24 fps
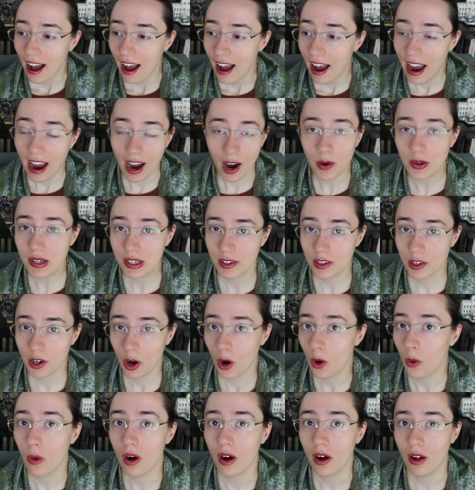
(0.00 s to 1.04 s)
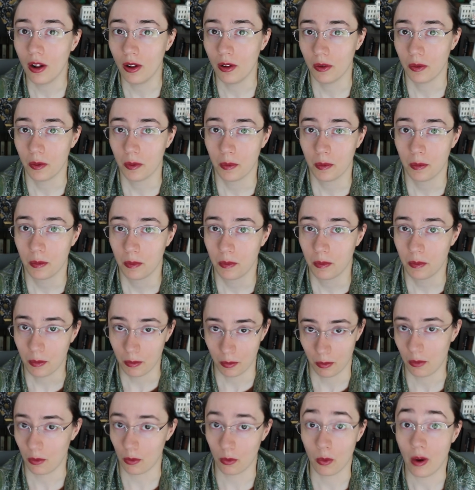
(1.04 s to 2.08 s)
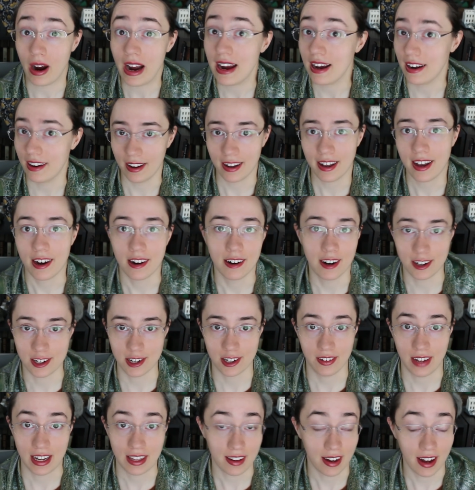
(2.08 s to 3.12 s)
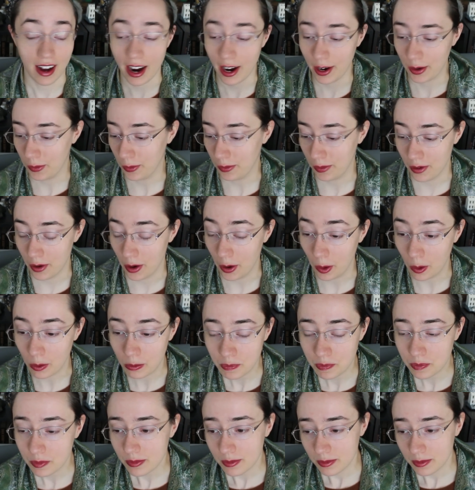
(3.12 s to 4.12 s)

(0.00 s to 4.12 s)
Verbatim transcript: How did Kowal write a character like that? I don't know.